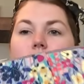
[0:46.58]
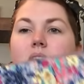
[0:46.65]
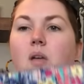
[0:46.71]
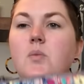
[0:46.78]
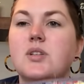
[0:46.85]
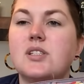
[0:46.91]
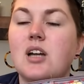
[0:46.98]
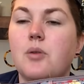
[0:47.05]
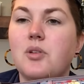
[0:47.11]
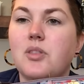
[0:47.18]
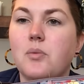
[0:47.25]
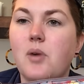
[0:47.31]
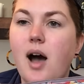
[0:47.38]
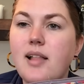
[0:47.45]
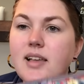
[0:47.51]
We'll start with the
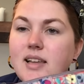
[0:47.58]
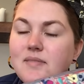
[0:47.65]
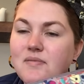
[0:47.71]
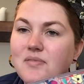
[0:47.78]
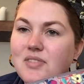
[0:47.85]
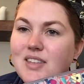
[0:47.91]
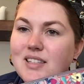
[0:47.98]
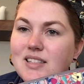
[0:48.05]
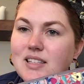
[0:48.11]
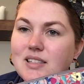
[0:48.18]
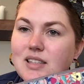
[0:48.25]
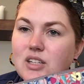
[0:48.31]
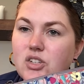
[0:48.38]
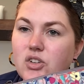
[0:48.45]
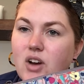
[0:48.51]
wallet. This is
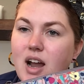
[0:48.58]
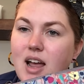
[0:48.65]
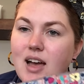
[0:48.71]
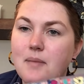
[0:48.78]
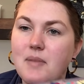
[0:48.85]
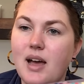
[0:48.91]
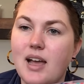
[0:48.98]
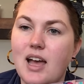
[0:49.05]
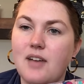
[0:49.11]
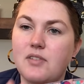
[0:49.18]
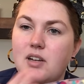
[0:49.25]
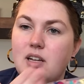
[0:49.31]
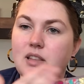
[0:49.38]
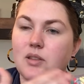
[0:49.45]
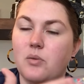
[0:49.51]
the Tram. I have
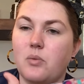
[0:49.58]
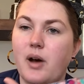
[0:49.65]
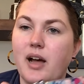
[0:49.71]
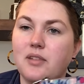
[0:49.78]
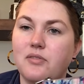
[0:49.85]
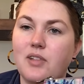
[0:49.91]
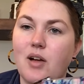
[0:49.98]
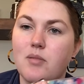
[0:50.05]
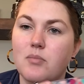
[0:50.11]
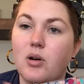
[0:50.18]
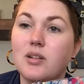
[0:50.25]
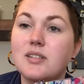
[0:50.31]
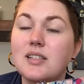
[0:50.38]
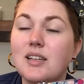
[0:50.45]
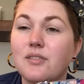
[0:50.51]
it in the Wildflower
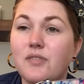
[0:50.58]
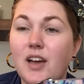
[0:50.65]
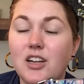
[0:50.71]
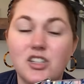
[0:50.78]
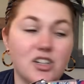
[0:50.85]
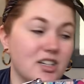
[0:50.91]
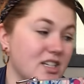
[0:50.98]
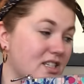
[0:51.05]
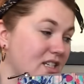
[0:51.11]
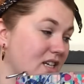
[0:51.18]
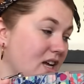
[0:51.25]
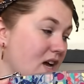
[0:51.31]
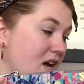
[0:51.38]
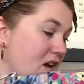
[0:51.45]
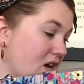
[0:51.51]
Multi. In fact, you're going to
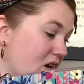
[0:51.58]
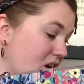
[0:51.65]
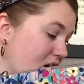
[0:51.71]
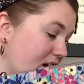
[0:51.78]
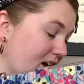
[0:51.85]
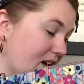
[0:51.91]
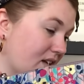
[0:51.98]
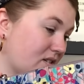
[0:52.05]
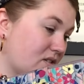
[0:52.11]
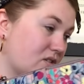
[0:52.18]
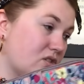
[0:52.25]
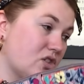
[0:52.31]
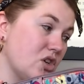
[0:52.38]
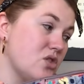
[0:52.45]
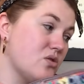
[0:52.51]
see
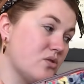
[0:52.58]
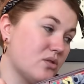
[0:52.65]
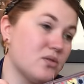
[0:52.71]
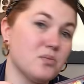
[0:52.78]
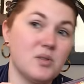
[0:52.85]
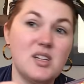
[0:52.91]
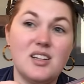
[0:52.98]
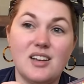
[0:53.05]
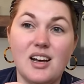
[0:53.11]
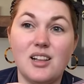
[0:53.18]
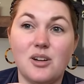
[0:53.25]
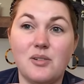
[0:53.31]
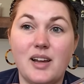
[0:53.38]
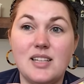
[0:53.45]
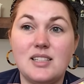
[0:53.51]
2-3
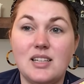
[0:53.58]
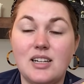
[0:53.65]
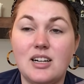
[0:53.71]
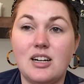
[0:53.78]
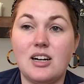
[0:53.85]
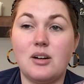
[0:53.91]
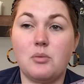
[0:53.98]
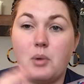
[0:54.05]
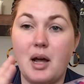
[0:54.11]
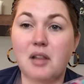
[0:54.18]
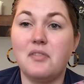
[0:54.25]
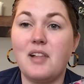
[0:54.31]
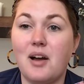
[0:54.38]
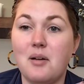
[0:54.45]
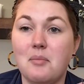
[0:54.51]
colorways here:
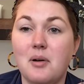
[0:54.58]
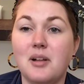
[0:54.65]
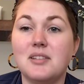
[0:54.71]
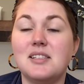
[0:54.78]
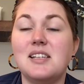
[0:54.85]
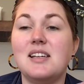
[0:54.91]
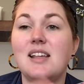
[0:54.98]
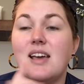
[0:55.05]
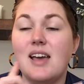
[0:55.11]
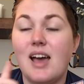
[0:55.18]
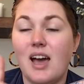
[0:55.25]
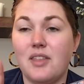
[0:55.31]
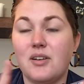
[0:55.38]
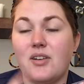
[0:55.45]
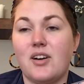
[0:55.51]
Wildflower Multi,
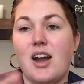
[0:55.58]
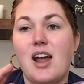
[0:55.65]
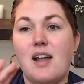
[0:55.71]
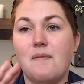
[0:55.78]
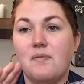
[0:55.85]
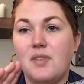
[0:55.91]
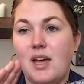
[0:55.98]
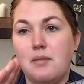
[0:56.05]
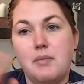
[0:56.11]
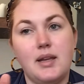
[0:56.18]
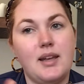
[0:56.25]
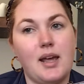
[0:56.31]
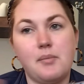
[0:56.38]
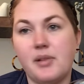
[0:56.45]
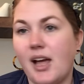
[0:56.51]
Heather Gray, and
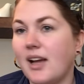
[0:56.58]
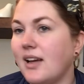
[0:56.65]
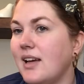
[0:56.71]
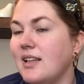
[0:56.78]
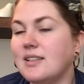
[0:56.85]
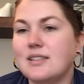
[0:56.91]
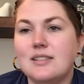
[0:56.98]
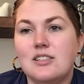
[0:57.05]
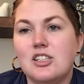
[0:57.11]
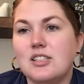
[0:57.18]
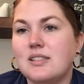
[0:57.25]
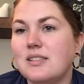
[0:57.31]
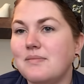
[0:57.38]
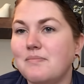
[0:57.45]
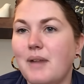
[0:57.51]
Midnight Black. It's just
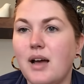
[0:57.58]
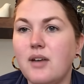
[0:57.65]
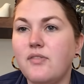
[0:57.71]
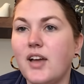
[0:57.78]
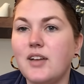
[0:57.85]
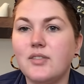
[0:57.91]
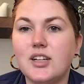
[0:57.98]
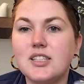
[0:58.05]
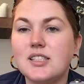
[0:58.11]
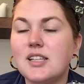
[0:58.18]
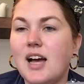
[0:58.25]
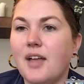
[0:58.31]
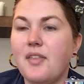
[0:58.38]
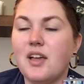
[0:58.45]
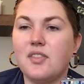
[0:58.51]
my favorites. I
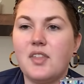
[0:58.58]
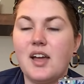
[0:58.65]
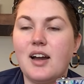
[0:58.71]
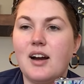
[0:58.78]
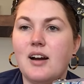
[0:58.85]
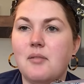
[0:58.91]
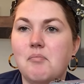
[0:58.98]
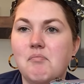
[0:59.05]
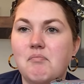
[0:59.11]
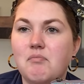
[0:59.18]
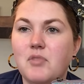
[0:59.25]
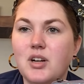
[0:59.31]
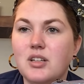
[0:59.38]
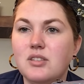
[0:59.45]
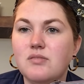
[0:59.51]
think they are
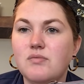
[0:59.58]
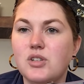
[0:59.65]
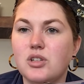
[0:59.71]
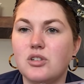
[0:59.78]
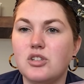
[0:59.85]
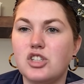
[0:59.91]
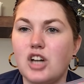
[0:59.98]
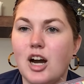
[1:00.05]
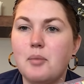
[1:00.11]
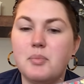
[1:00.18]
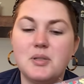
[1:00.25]
real sharp.